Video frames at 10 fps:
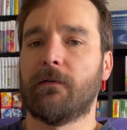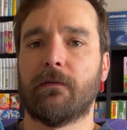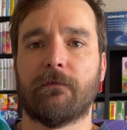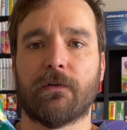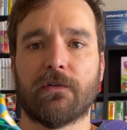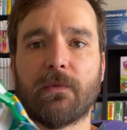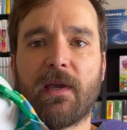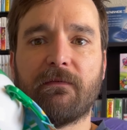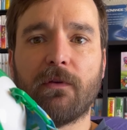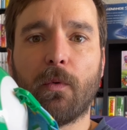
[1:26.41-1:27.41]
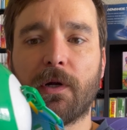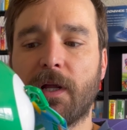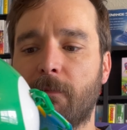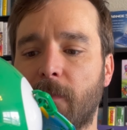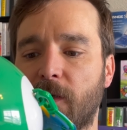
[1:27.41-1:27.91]
First, we have the
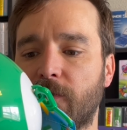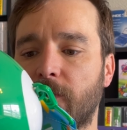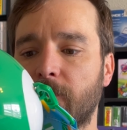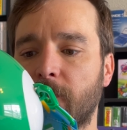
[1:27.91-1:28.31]
1-Up mushroom.